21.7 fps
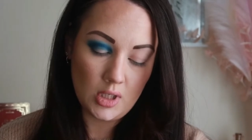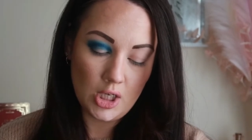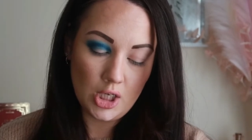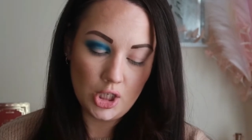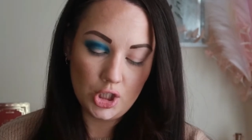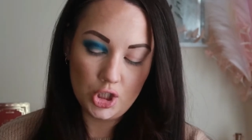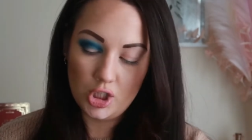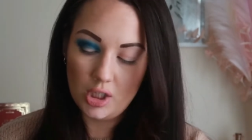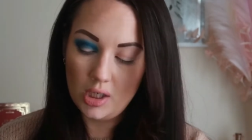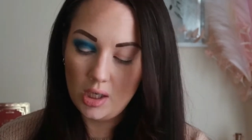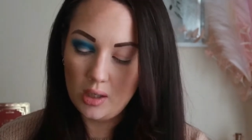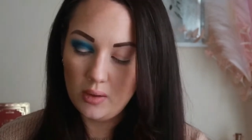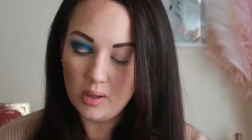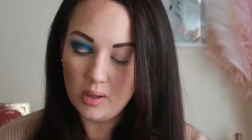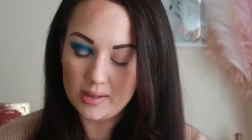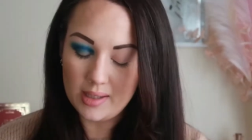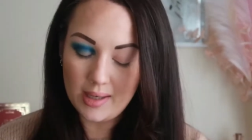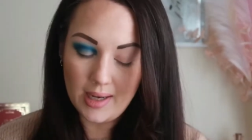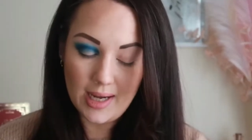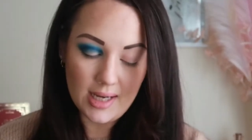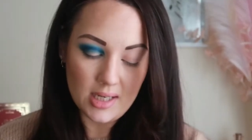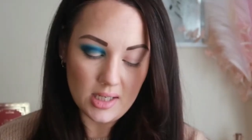Do you know, guys,
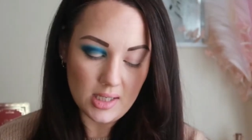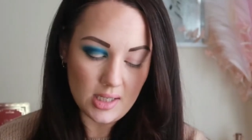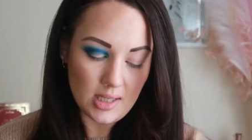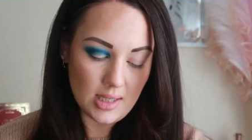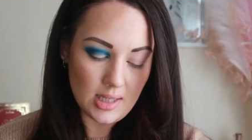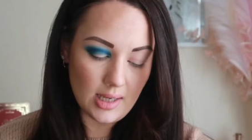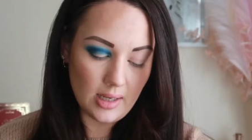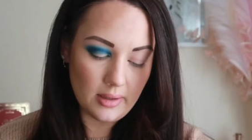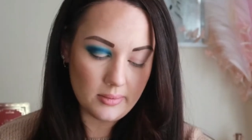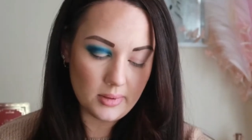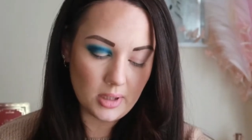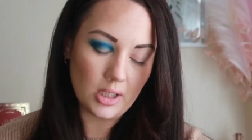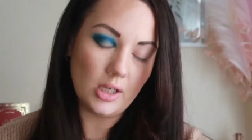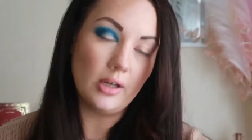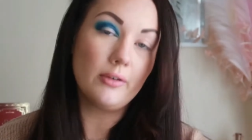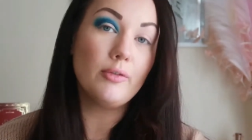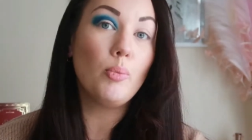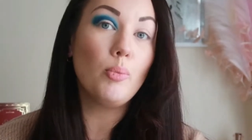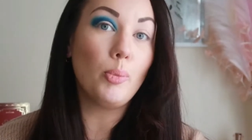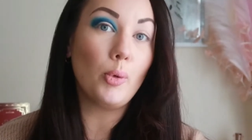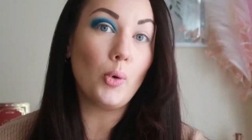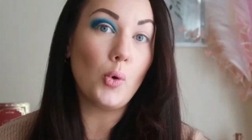I actually think I'm going to go
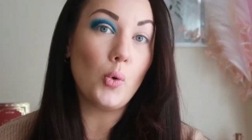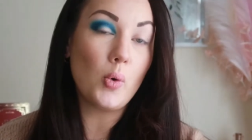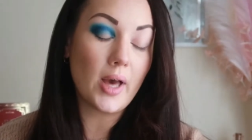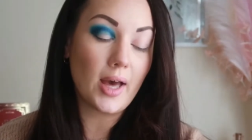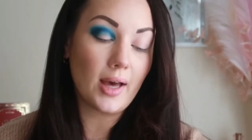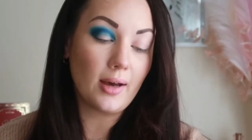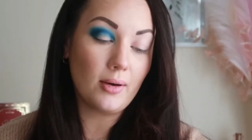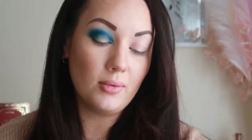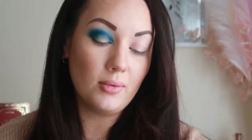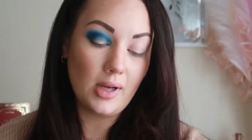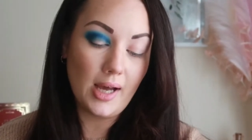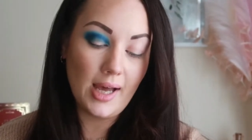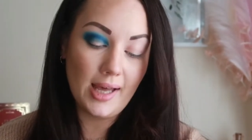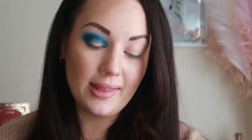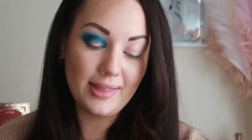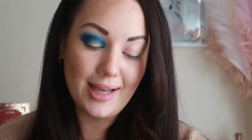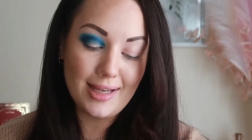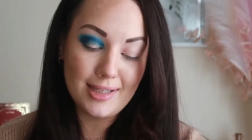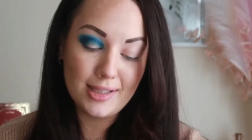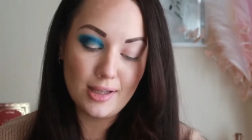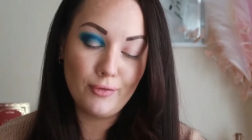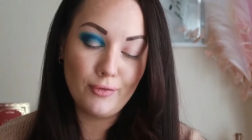for Ball Gown.
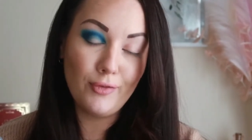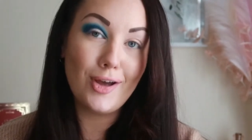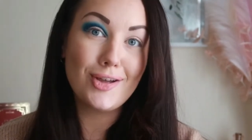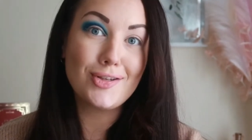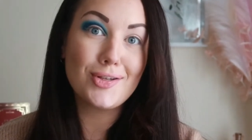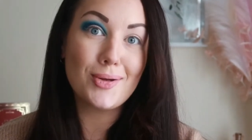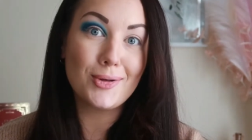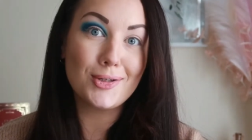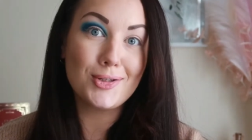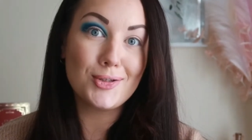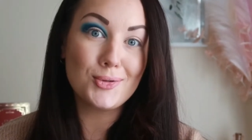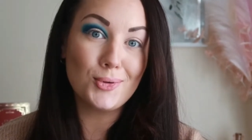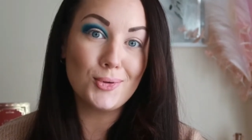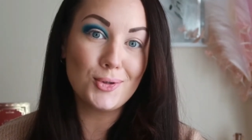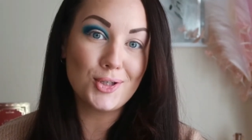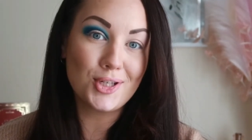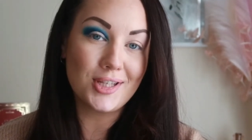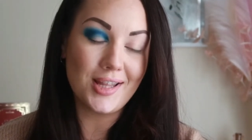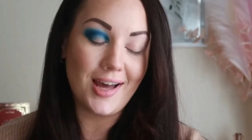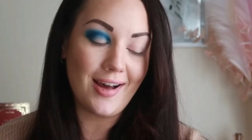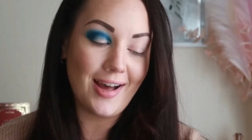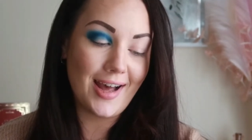That's the first time I'd
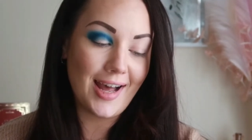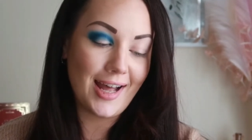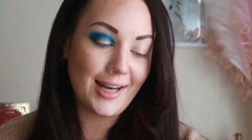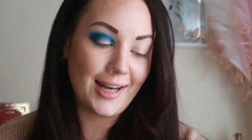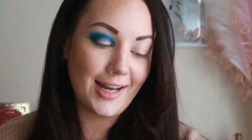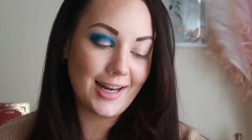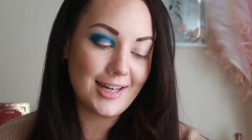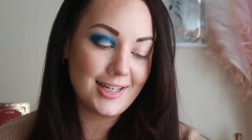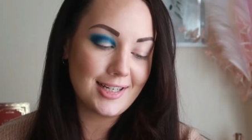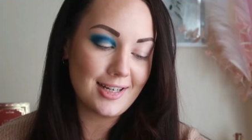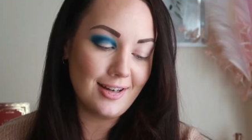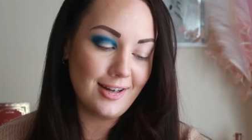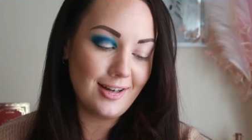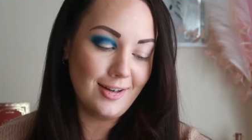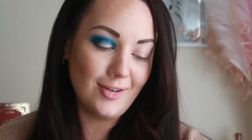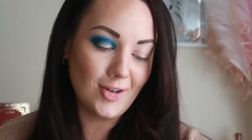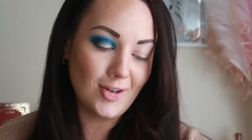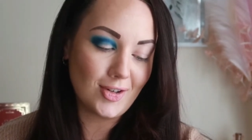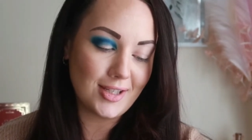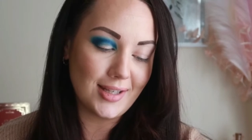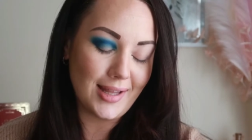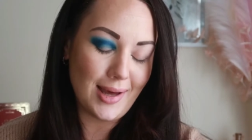swatched that. I hadn't actually
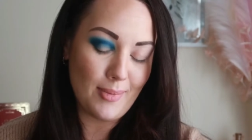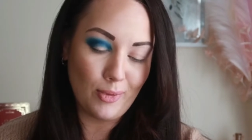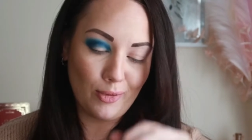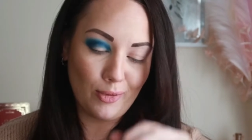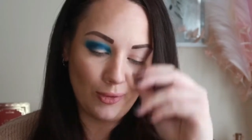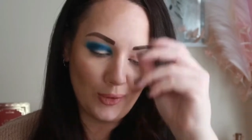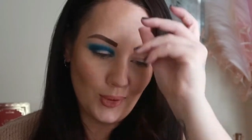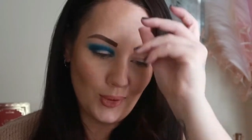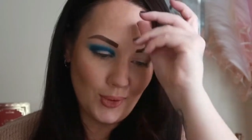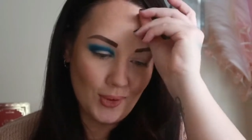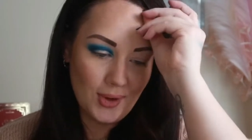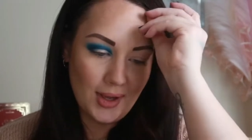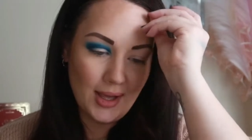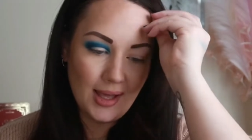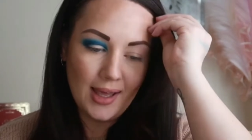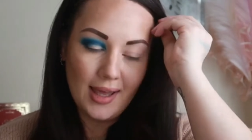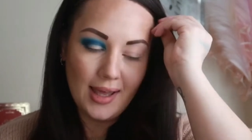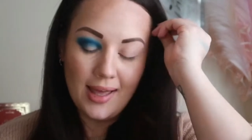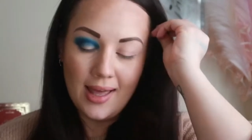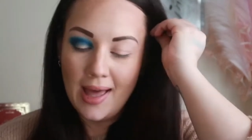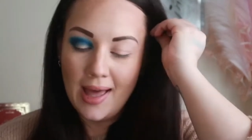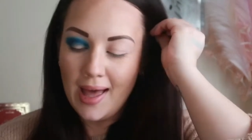looked at that before.
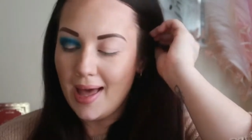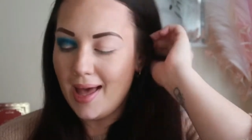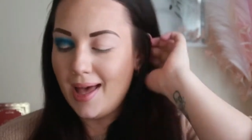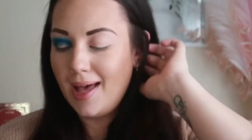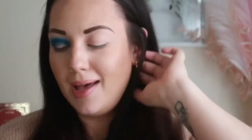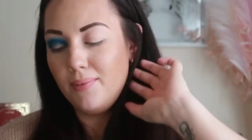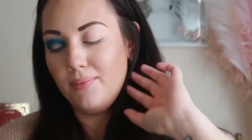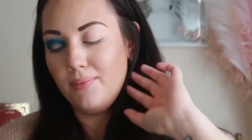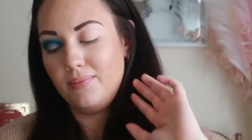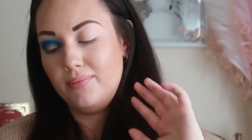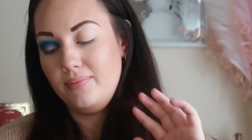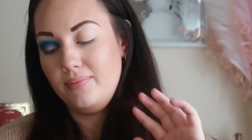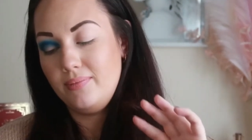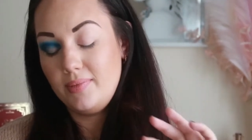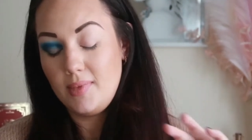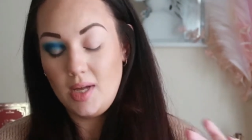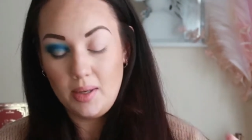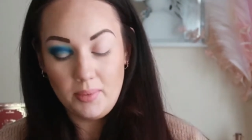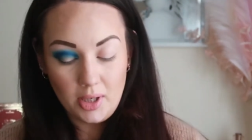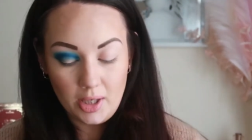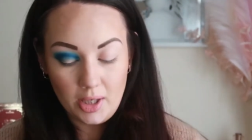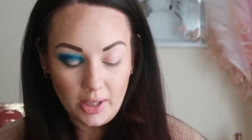I'm
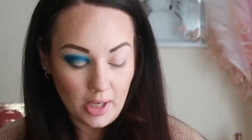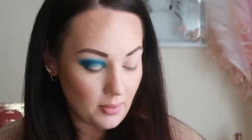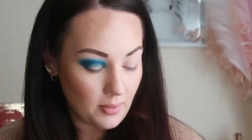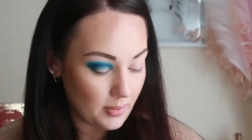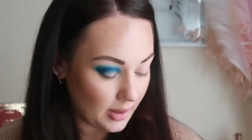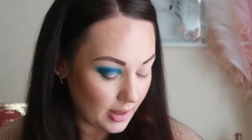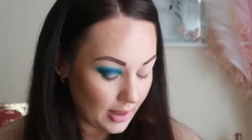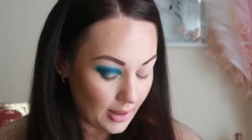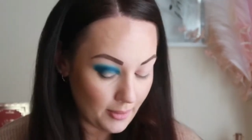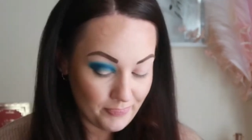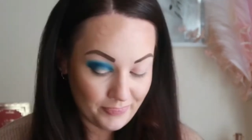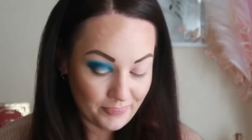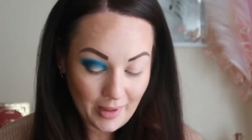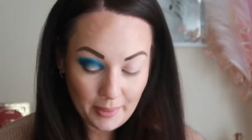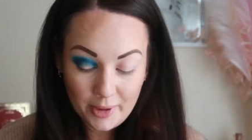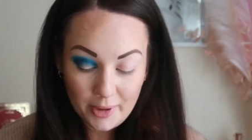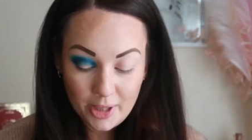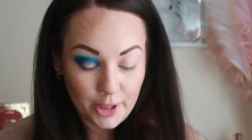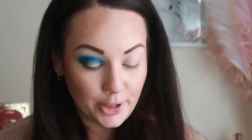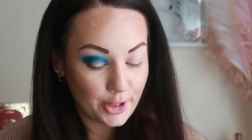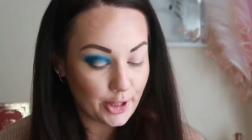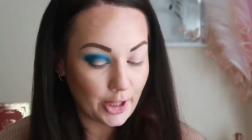going to go with it. I'm
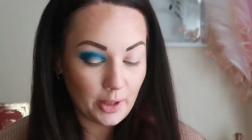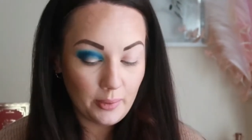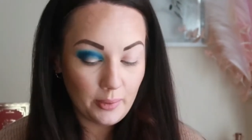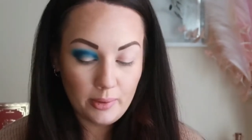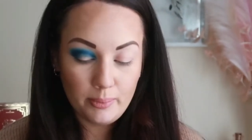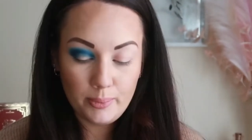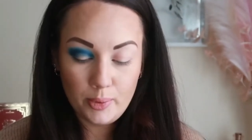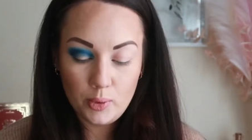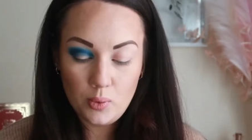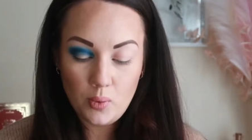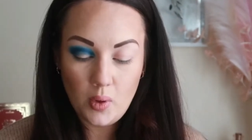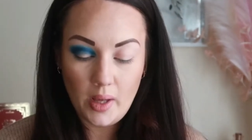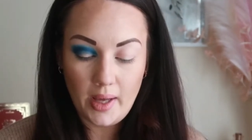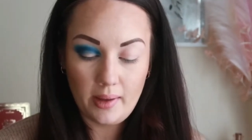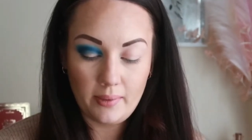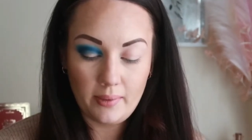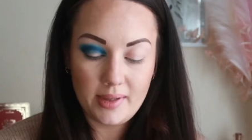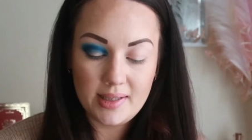going to go with Ball Gown.